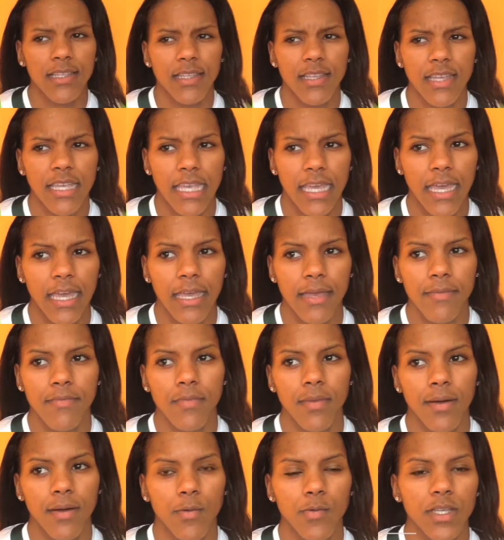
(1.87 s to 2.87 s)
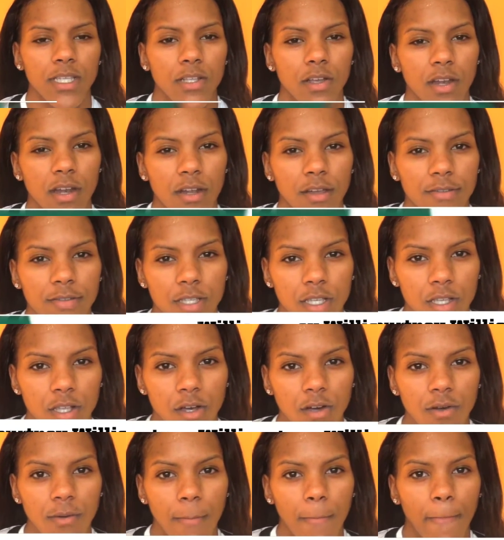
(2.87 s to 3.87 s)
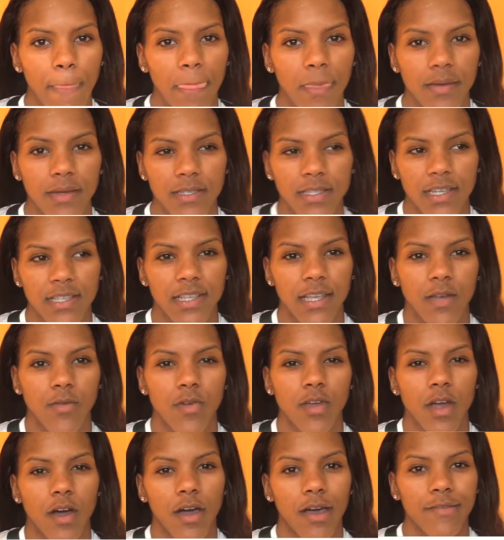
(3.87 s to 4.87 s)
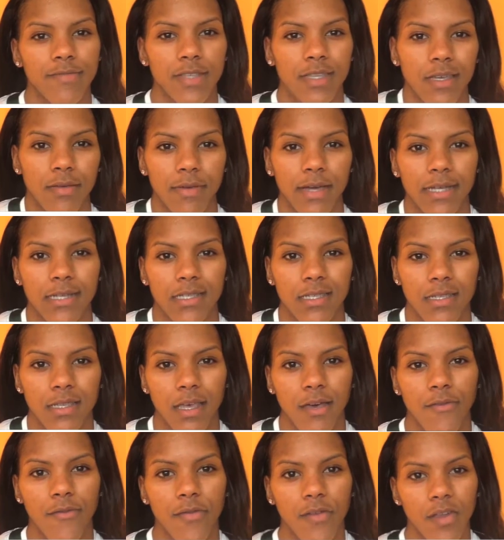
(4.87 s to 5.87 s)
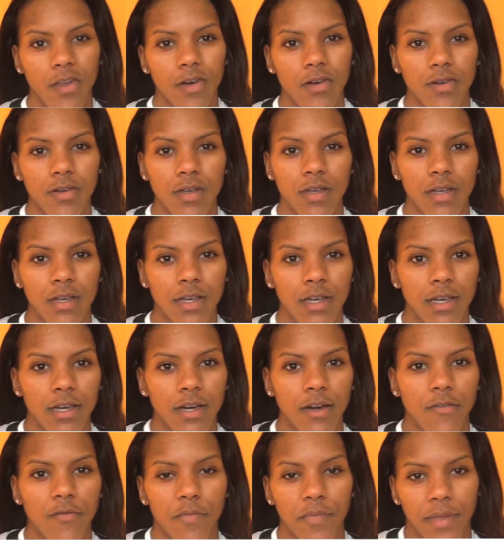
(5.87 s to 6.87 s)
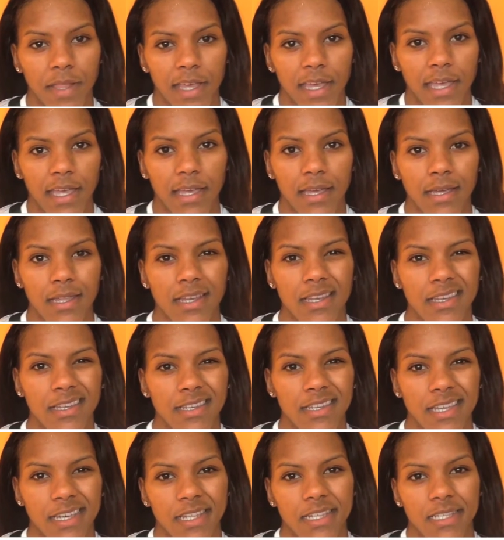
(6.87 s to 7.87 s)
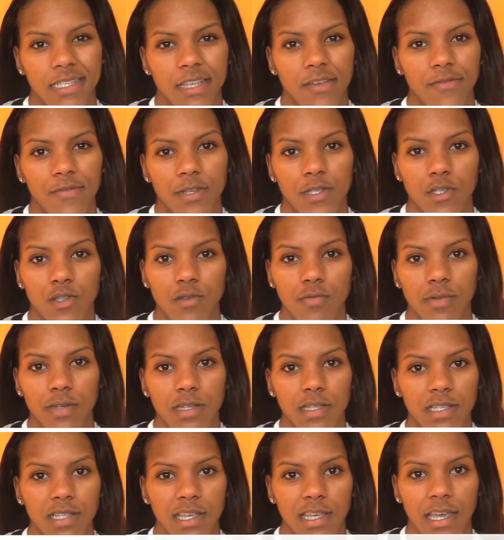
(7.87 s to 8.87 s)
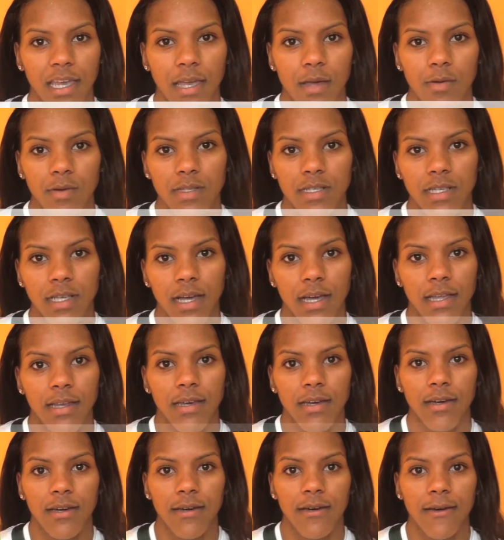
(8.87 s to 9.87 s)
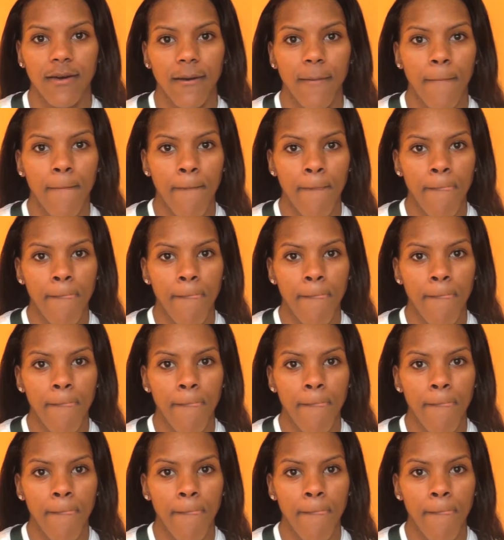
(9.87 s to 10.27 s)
the game, we started off slow because I think we all have to get back into that flow of playing. And then it's different too because the game was kind of uh,